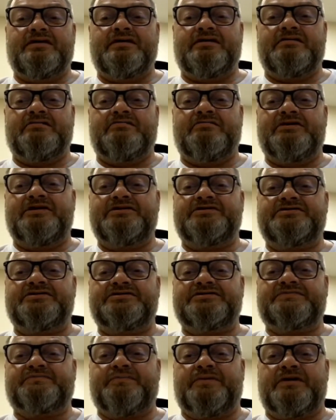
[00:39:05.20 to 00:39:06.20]
We
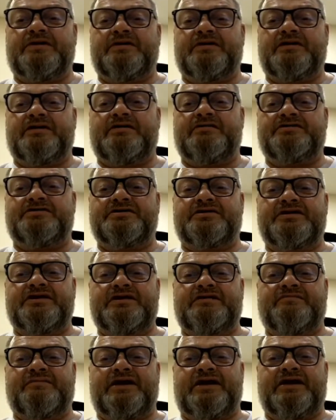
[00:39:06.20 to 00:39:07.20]
just bought our
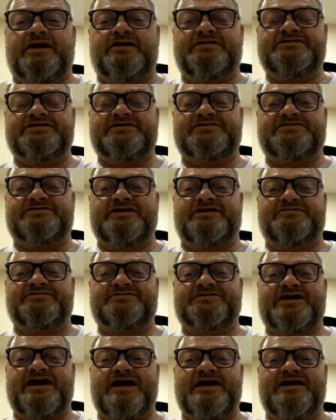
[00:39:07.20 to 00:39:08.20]
dream house. It's so
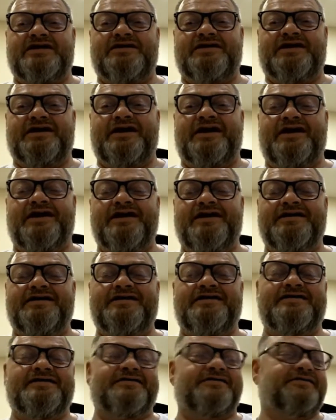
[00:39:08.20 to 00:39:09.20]
scary. I
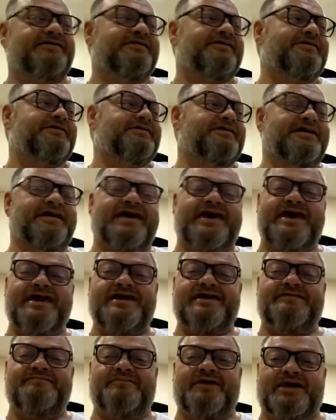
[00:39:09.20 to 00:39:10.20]
hear you. It
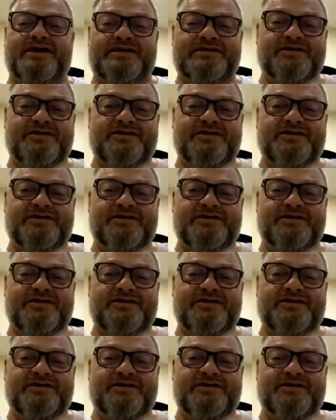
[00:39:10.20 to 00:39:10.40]
can be.